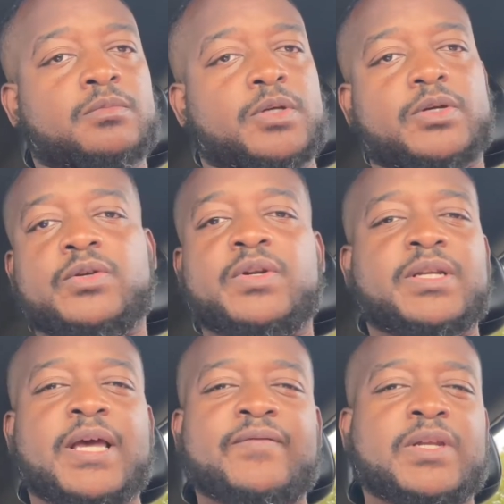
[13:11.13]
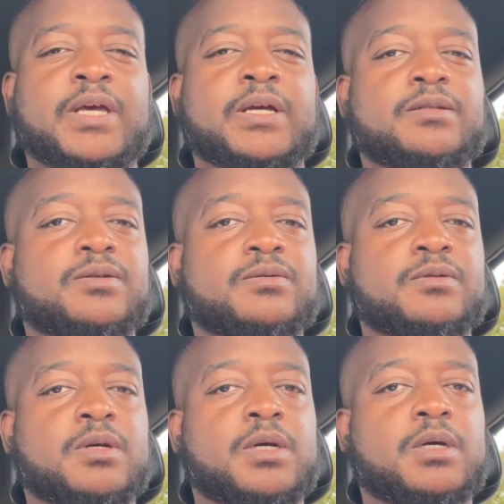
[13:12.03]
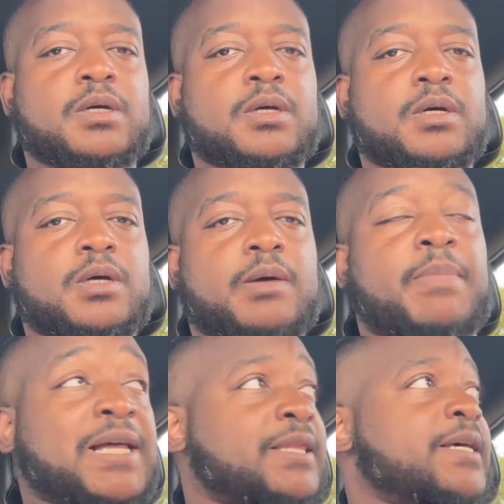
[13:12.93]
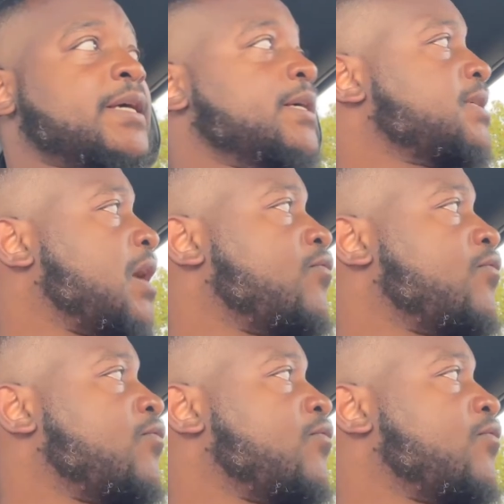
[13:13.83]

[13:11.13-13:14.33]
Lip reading: you didn't have any answers? My thing is, I've